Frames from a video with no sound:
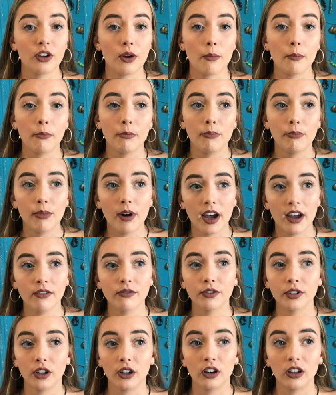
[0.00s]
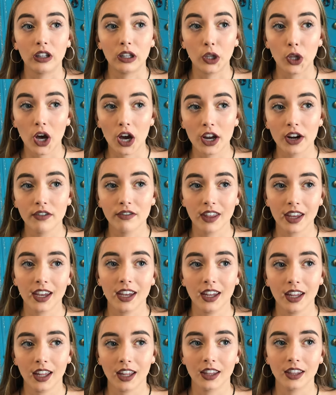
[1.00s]
them, but for a lot of the
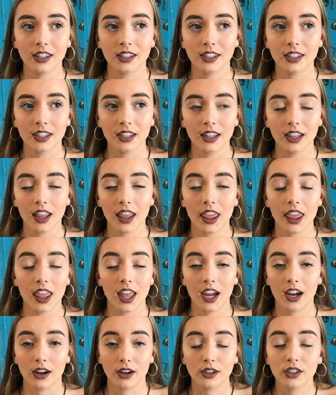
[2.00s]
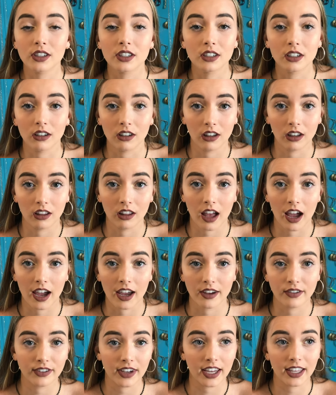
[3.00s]
hens, they're still
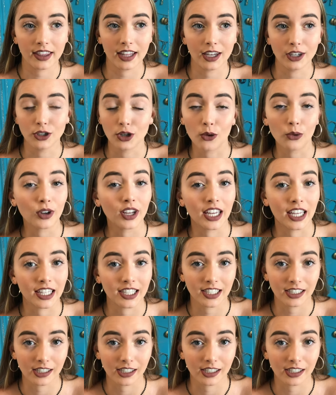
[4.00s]
alive and they don't get